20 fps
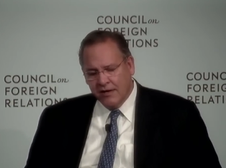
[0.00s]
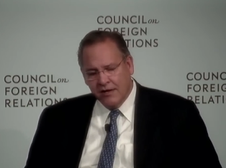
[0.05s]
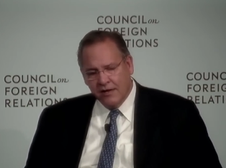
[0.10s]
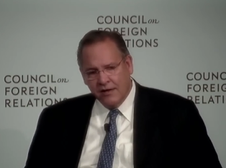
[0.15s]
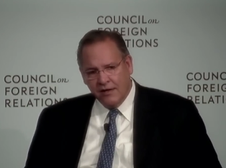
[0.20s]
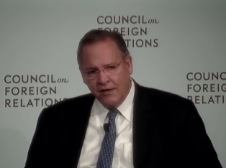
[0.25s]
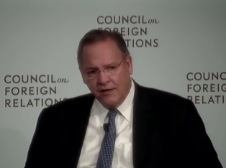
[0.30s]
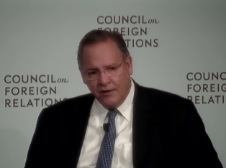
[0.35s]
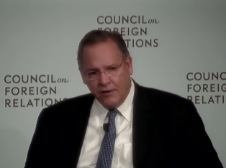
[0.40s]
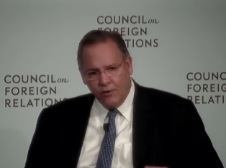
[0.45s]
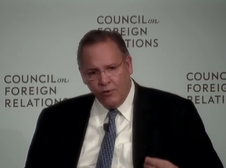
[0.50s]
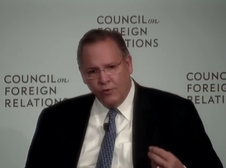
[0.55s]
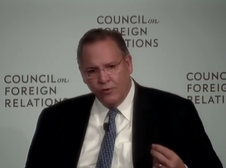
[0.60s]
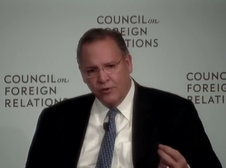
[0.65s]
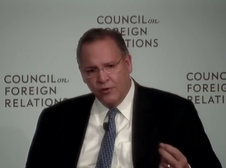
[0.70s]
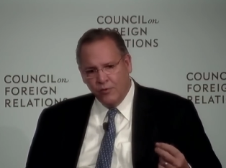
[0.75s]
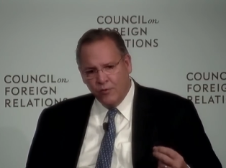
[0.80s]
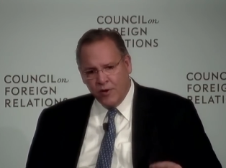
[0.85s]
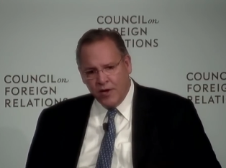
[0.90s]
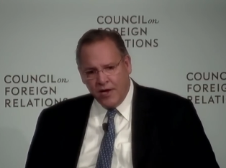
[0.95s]
And the
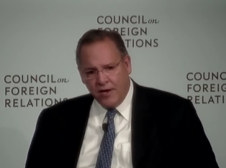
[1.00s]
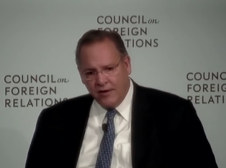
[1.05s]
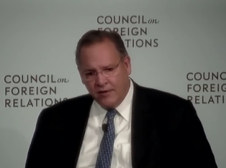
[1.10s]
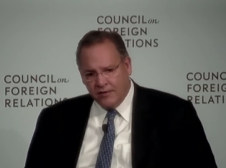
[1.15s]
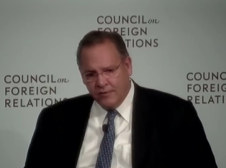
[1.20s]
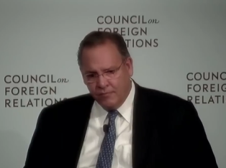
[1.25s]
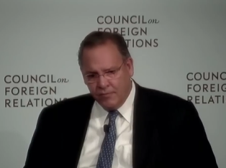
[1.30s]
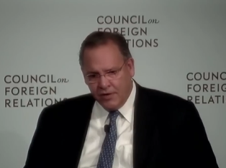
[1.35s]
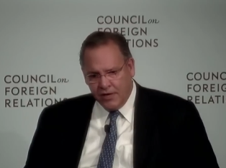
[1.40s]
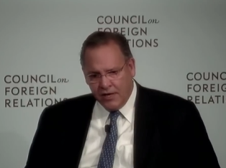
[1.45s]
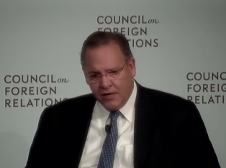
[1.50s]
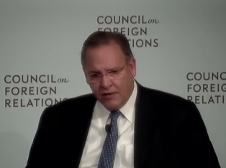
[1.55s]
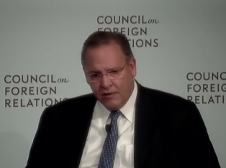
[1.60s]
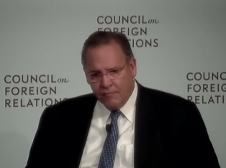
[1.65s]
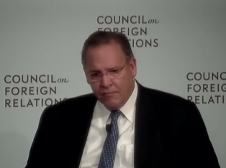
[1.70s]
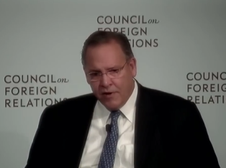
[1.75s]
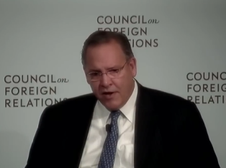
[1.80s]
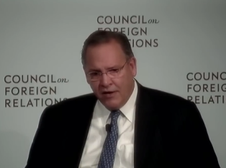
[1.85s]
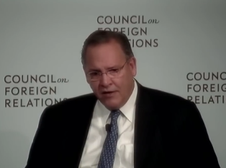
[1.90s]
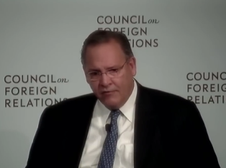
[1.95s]
only way to be
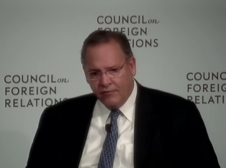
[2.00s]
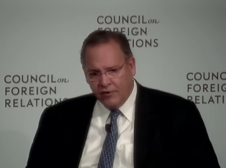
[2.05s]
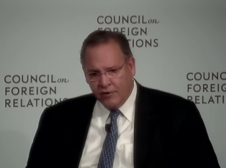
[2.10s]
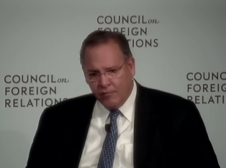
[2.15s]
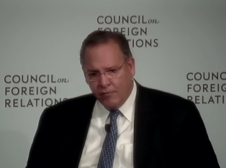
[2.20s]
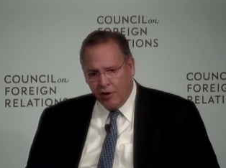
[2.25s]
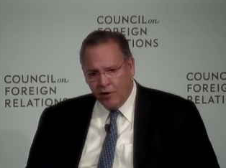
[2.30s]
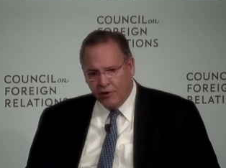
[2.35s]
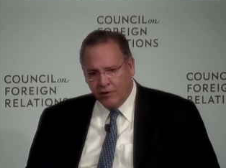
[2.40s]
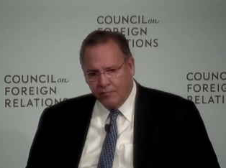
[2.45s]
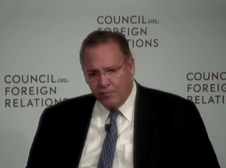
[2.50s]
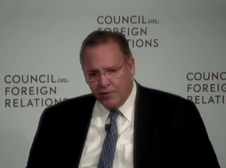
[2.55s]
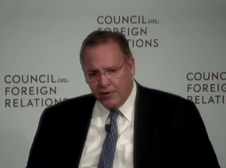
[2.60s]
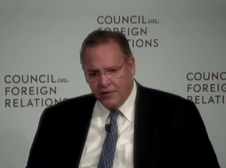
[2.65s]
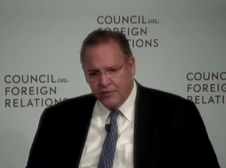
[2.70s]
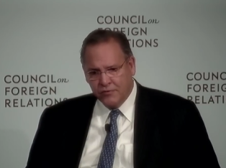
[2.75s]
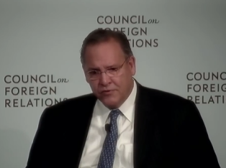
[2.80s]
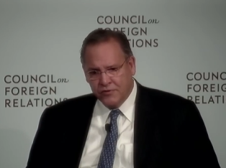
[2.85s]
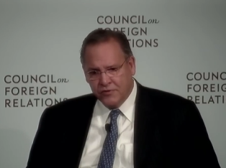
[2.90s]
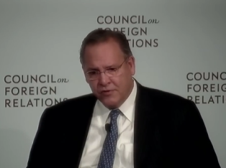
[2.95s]
competitive in the
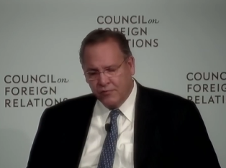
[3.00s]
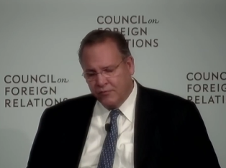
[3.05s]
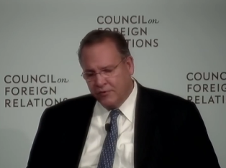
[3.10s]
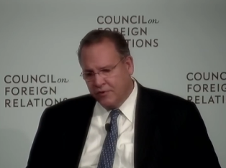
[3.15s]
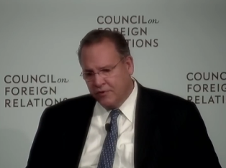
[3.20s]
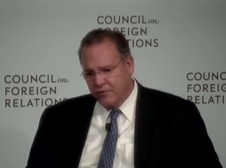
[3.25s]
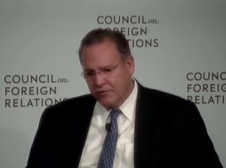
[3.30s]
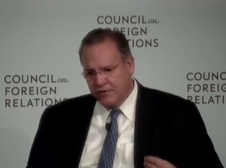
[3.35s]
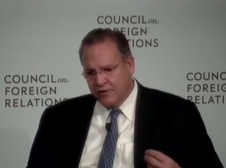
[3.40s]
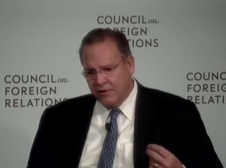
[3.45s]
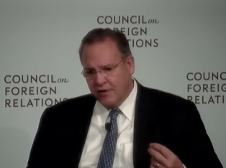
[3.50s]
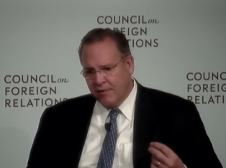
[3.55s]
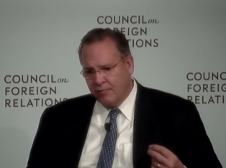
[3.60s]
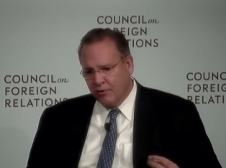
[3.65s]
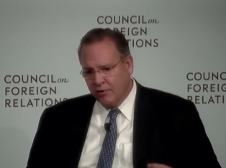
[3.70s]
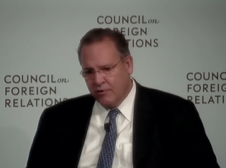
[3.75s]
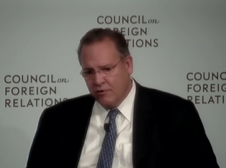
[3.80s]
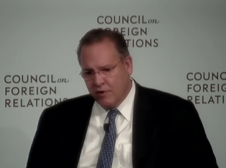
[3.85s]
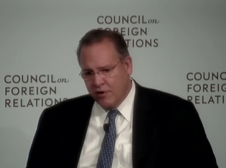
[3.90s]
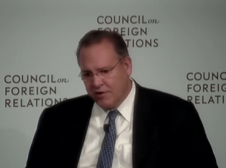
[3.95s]
marketplace was to reduce labor
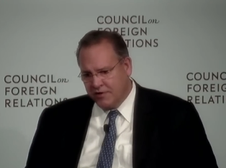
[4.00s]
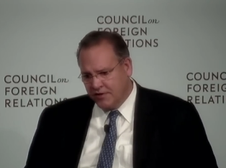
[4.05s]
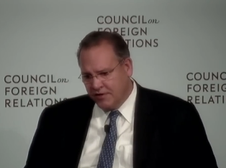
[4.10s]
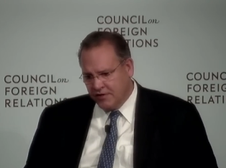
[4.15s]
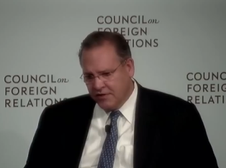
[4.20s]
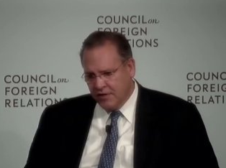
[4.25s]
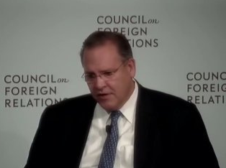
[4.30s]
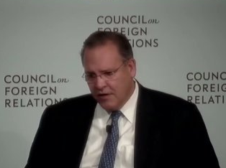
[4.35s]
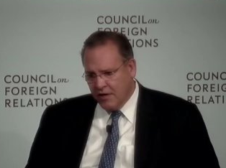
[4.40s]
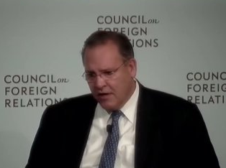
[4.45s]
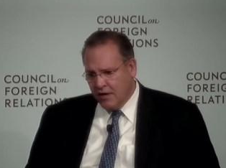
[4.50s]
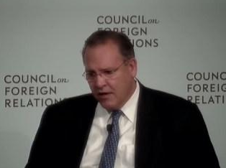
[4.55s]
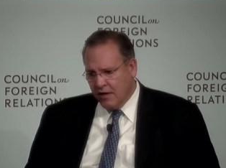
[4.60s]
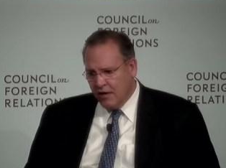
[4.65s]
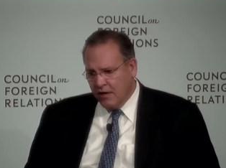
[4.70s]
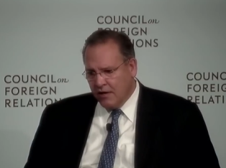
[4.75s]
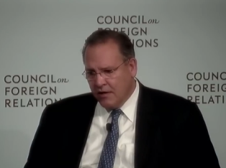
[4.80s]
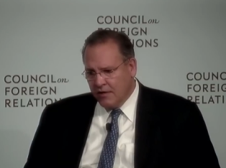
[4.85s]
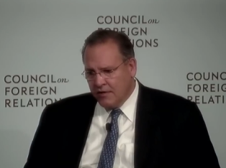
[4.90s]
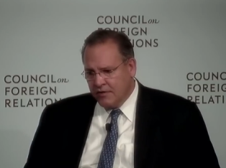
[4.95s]
costs.
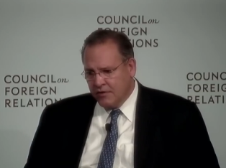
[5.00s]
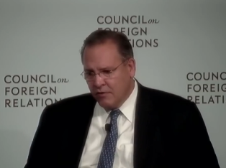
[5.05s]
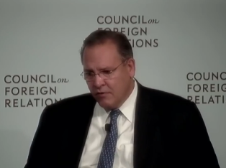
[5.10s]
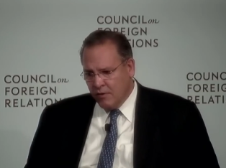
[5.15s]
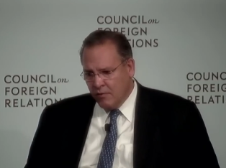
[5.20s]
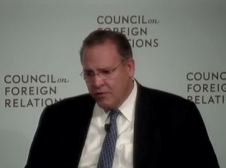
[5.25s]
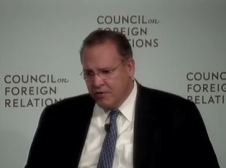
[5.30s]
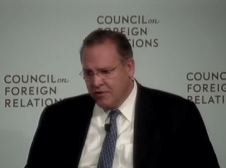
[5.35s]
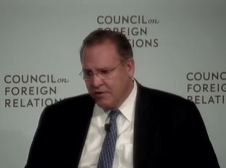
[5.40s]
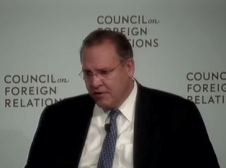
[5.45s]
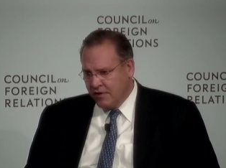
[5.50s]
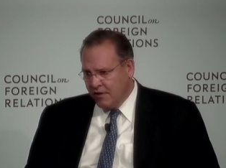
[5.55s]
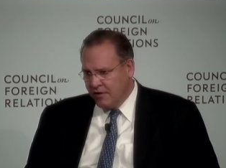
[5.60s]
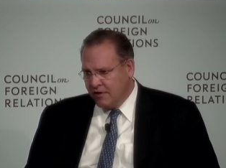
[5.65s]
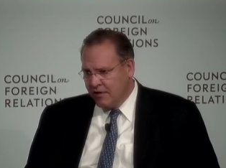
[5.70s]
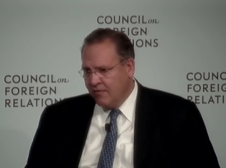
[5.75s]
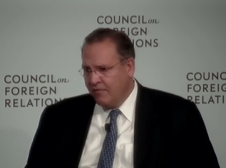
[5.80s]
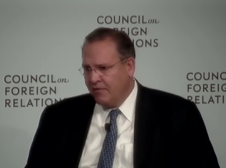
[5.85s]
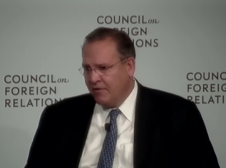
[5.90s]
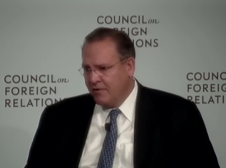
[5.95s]
So it was a, a
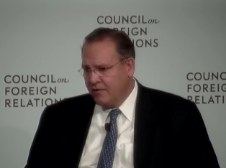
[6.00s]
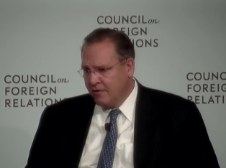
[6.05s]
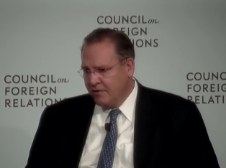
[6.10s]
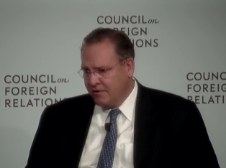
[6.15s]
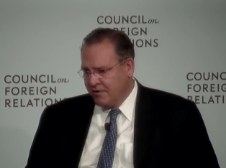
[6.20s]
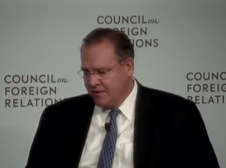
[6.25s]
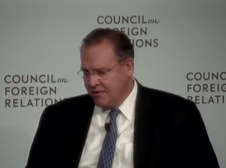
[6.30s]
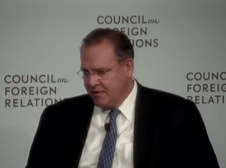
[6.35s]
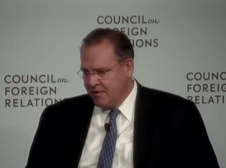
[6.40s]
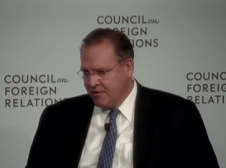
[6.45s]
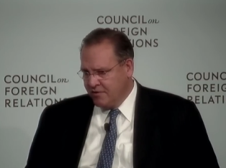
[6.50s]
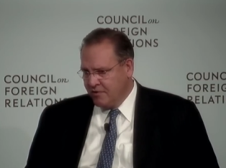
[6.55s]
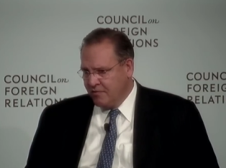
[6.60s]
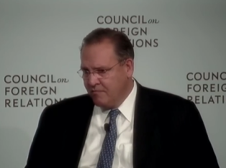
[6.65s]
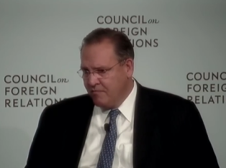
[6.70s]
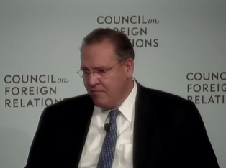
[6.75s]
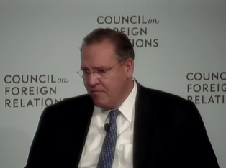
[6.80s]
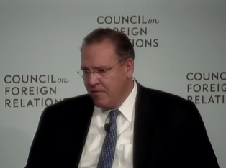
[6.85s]
difficult decision.